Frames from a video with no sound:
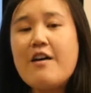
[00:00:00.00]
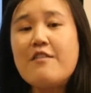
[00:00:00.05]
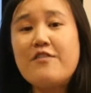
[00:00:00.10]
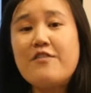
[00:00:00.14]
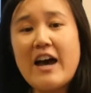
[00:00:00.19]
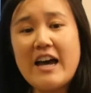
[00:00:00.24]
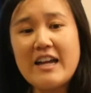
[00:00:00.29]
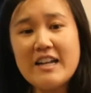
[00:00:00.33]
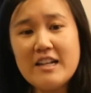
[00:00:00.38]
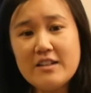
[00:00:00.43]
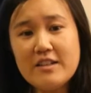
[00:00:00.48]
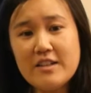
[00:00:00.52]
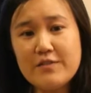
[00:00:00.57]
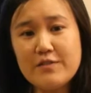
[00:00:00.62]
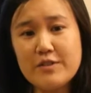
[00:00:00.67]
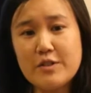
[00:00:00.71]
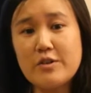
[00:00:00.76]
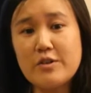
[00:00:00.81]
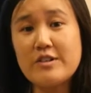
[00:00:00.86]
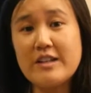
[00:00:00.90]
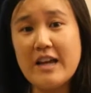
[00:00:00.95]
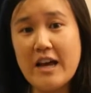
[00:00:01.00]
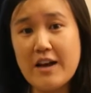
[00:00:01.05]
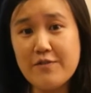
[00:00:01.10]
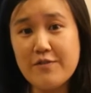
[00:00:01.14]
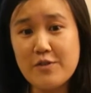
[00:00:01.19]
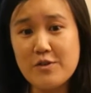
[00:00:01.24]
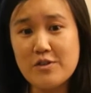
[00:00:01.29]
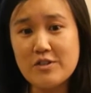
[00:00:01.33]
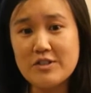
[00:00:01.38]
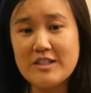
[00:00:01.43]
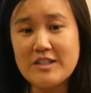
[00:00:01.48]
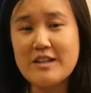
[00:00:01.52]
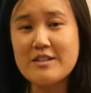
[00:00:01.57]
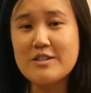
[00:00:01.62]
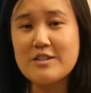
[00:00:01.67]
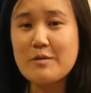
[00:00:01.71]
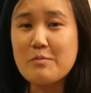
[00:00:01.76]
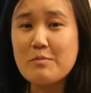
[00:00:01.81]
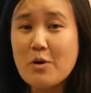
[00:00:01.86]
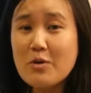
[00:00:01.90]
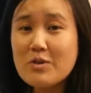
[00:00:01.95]
Fatty liver, or NAFLD, is
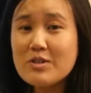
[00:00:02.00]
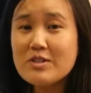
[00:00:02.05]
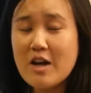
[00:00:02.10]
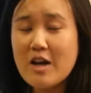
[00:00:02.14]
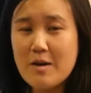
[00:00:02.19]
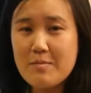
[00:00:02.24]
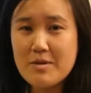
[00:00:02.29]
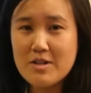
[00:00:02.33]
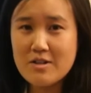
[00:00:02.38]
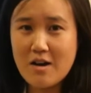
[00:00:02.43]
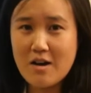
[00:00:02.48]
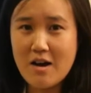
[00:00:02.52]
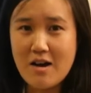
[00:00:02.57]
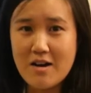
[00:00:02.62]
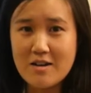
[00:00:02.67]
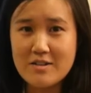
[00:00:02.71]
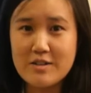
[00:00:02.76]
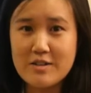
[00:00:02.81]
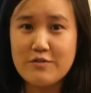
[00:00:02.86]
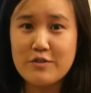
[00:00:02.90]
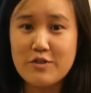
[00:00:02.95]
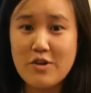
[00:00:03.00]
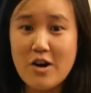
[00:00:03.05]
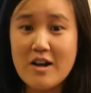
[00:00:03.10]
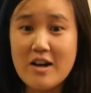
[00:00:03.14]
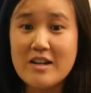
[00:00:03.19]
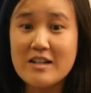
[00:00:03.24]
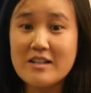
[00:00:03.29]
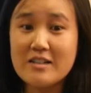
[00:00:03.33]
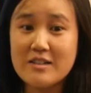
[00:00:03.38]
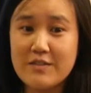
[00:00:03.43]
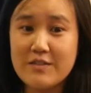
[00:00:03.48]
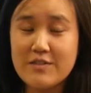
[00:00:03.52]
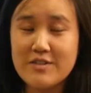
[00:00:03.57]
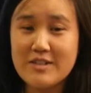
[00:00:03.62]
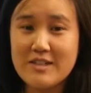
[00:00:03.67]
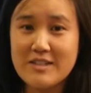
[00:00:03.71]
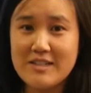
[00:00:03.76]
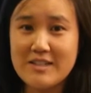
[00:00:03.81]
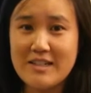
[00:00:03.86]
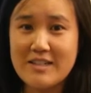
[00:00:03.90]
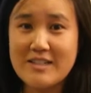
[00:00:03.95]
the most common cause of chronic liver
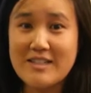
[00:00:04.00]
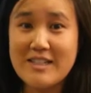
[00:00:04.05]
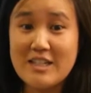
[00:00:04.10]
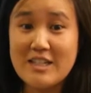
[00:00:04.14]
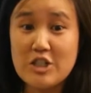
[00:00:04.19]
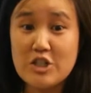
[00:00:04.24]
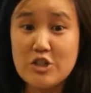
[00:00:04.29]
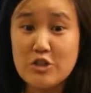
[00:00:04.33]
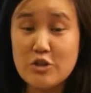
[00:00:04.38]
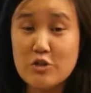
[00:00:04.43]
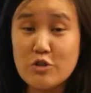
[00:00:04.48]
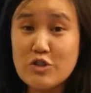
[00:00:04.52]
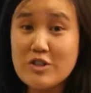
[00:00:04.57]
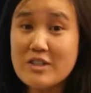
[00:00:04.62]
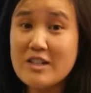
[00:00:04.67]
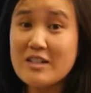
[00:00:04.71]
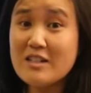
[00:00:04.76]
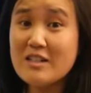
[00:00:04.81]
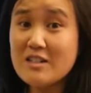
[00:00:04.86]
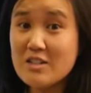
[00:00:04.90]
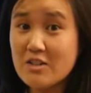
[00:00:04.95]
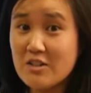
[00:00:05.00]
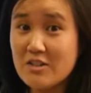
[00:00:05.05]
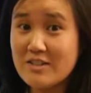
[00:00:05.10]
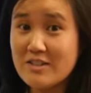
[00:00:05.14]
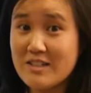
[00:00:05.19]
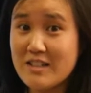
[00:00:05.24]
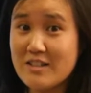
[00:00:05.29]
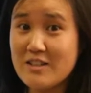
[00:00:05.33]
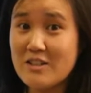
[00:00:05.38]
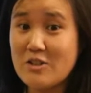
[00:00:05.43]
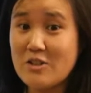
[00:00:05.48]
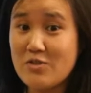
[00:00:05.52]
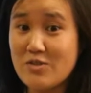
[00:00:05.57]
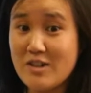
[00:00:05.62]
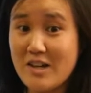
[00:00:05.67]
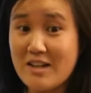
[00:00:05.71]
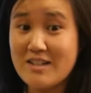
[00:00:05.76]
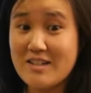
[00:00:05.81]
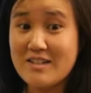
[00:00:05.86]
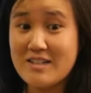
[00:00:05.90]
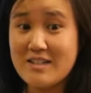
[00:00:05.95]
disease in children and adults in the
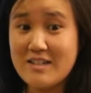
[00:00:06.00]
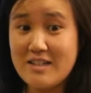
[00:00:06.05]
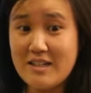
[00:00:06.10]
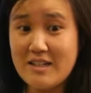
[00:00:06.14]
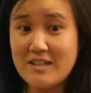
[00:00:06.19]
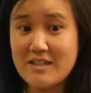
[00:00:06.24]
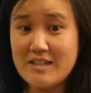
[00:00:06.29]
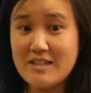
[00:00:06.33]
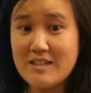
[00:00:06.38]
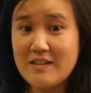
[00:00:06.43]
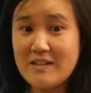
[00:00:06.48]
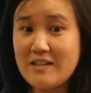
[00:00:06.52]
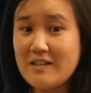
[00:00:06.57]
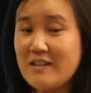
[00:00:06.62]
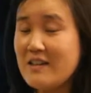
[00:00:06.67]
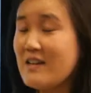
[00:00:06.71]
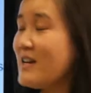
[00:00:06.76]
United States.